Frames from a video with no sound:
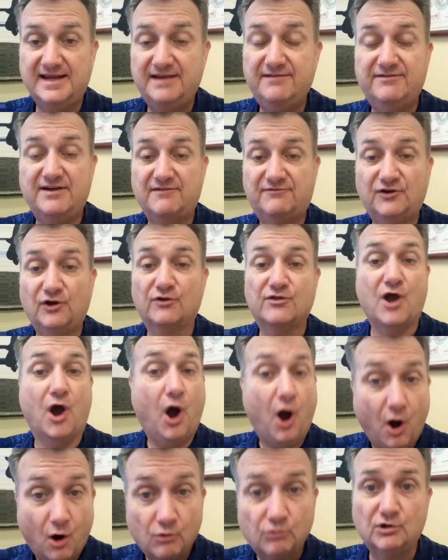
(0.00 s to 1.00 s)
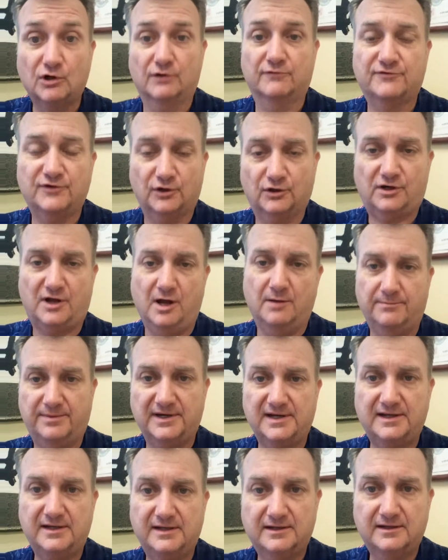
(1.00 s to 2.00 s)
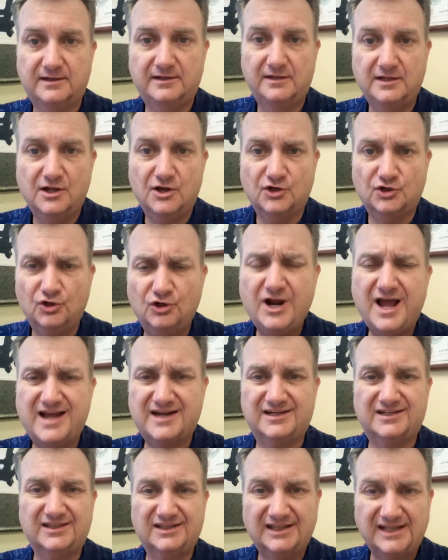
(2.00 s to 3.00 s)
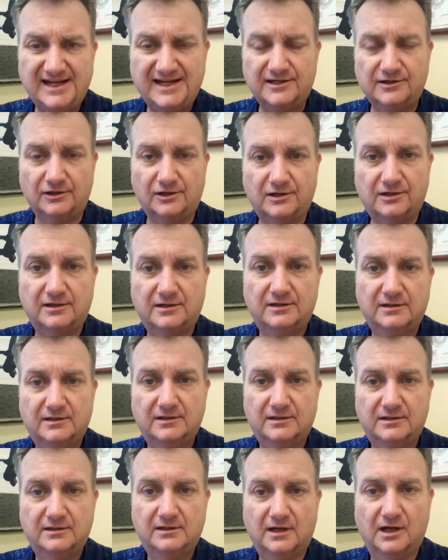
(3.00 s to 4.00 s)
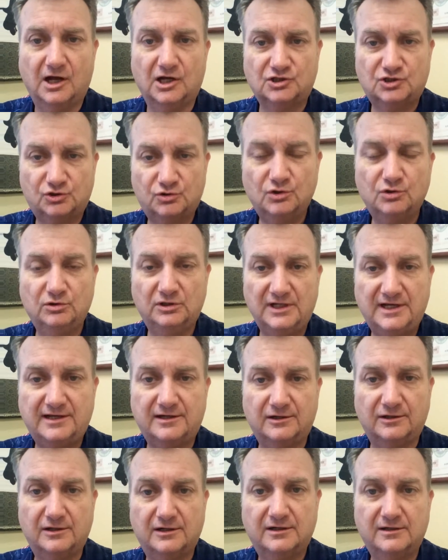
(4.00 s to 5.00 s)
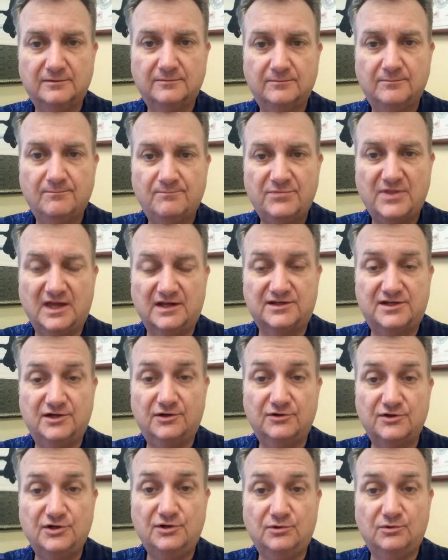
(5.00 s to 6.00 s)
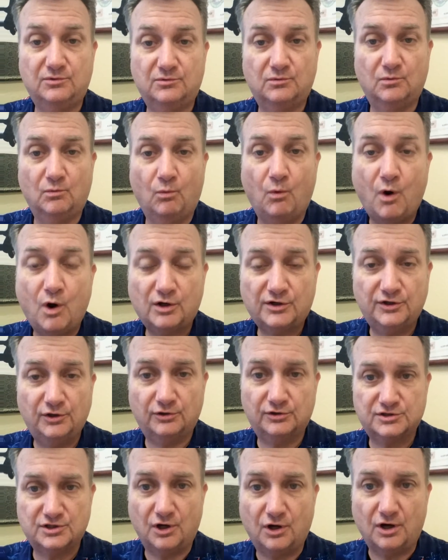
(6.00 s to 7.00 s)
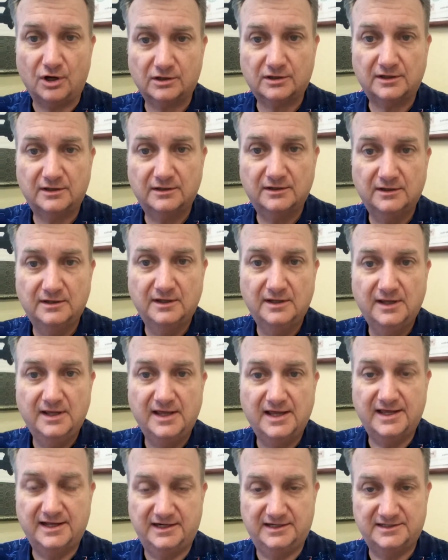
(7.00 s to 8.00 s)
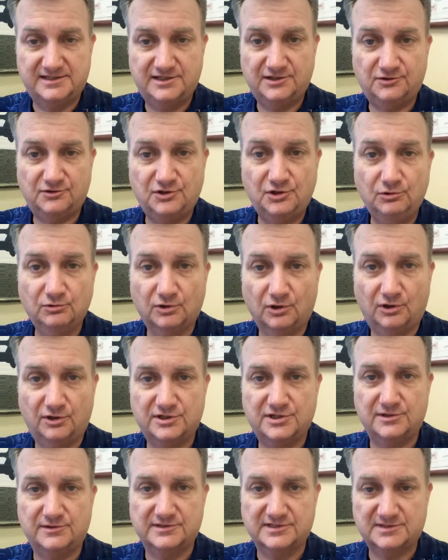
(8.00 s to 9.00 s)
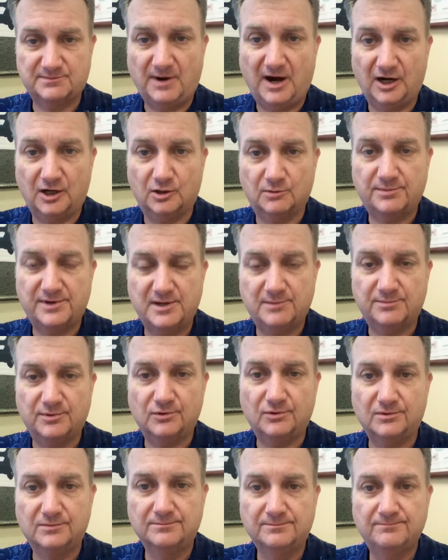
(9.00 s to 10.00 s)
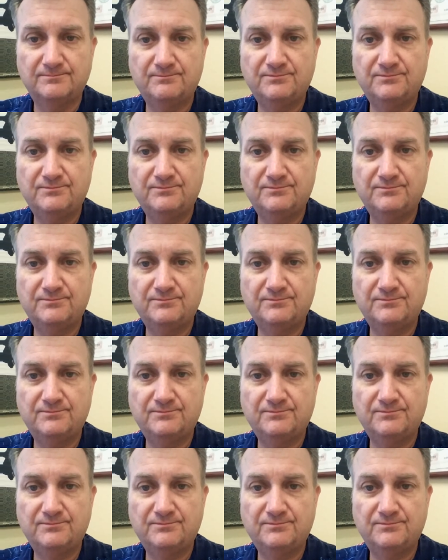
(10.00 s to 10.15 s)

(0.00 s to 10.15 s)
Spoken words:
Even if you're the owner of your company, you're not a leader, a true leader, until you walk your talk and until you learn to inspire people.